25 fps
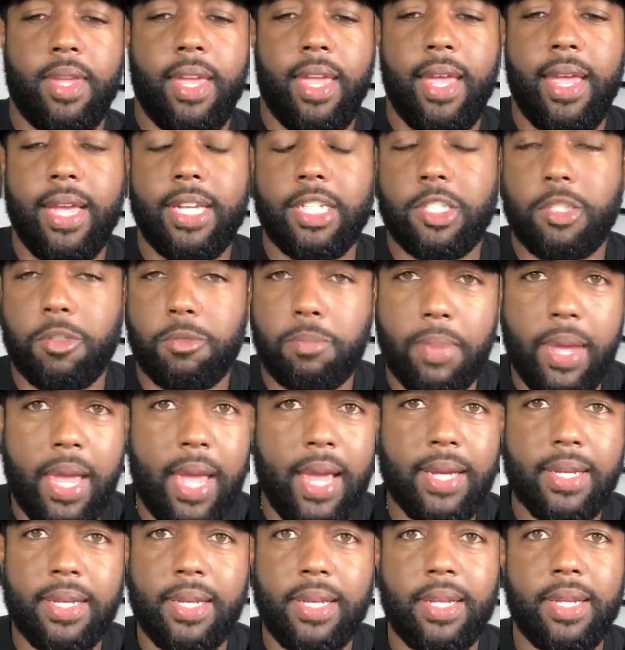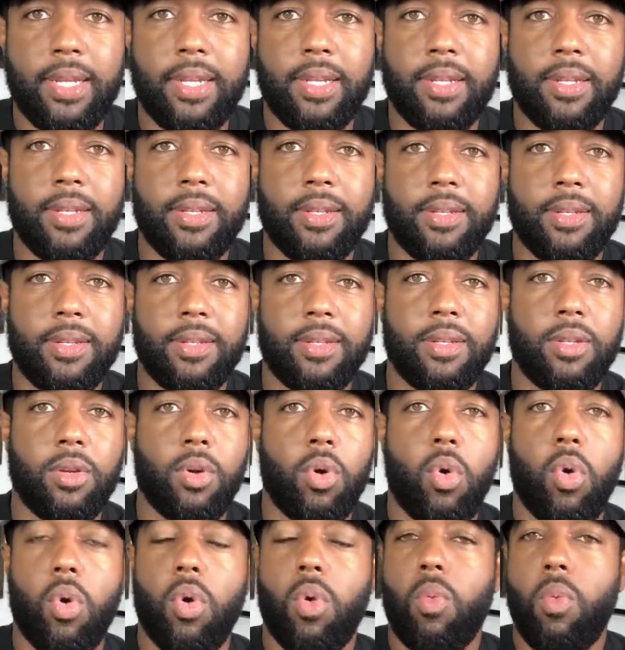expecting
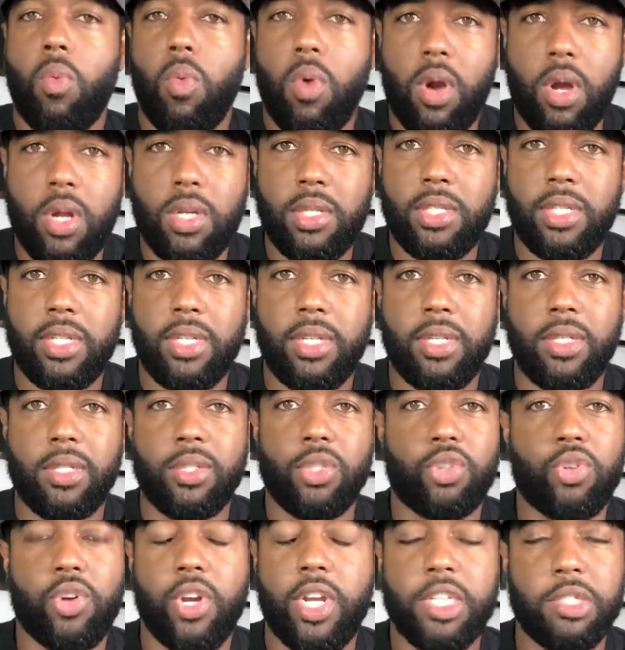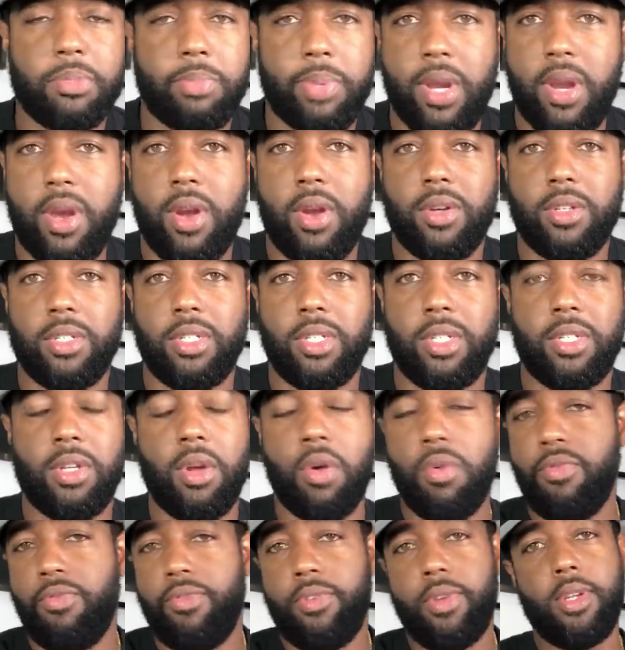or wanting transparency.
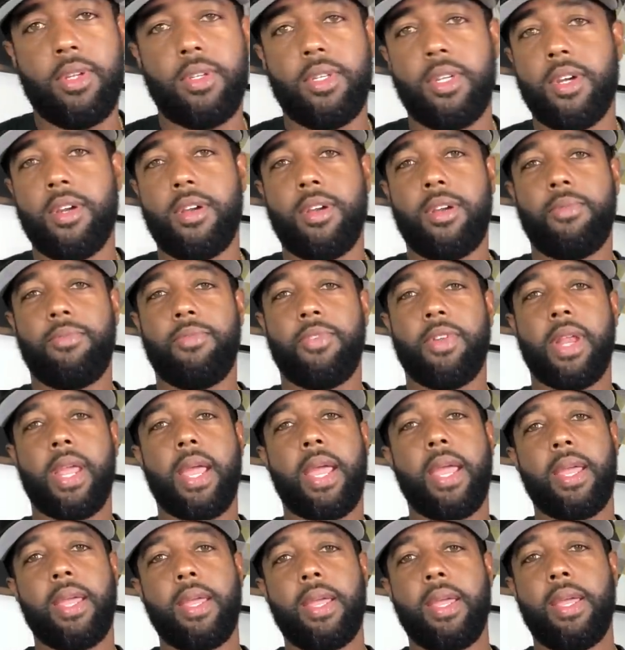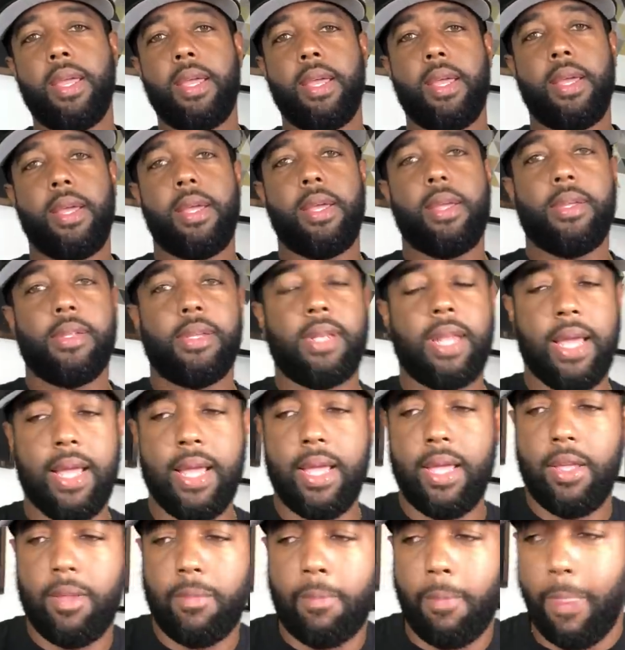Don't feel dumb for that.
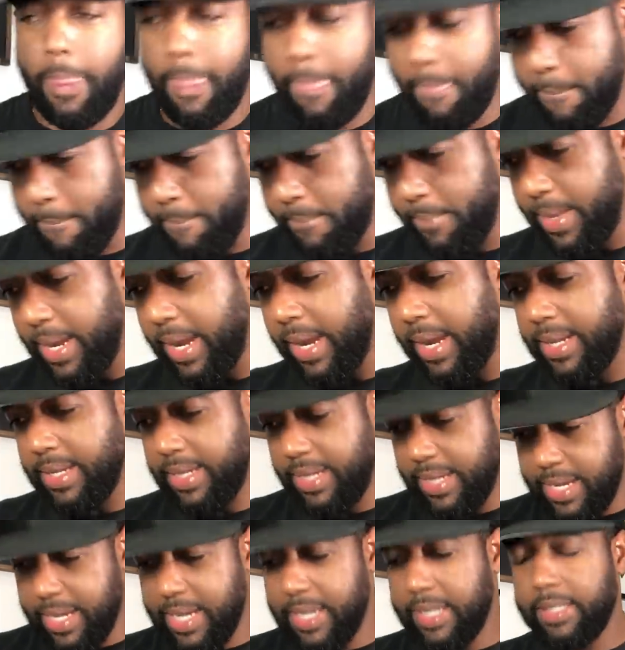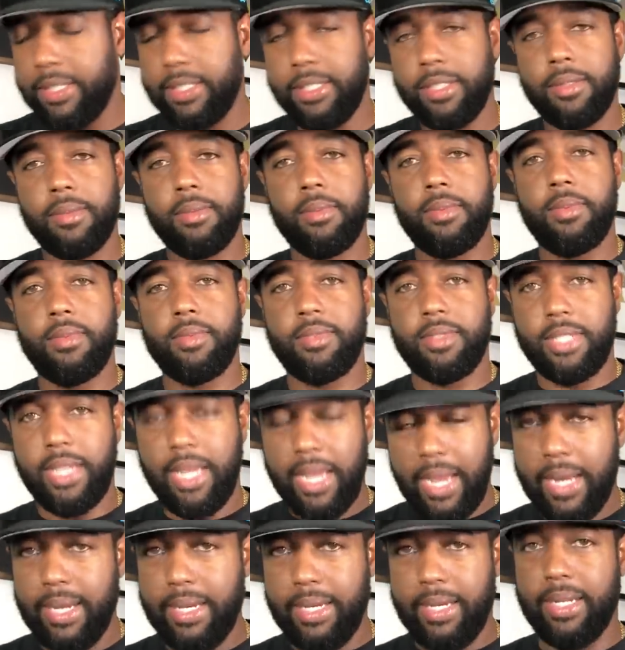Like, now, yes,
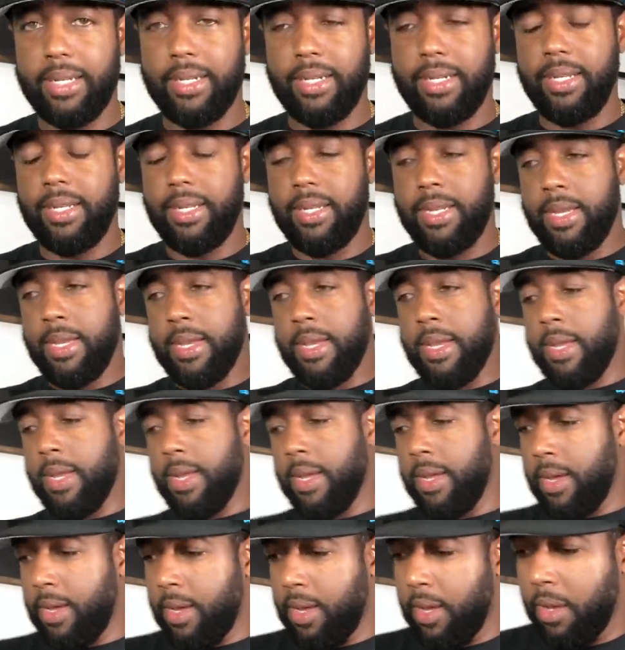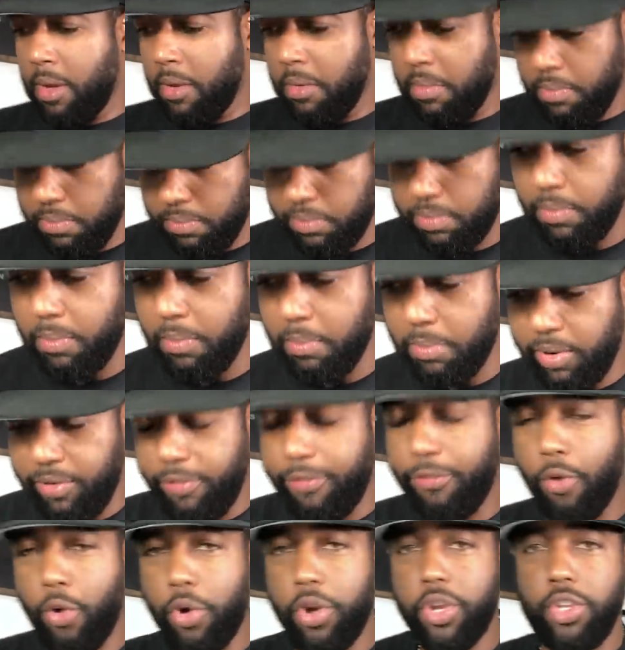technically,
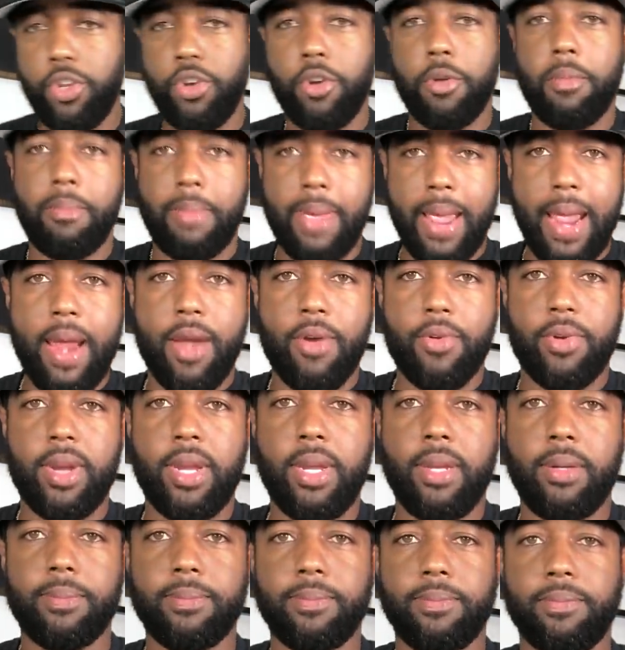before you're married,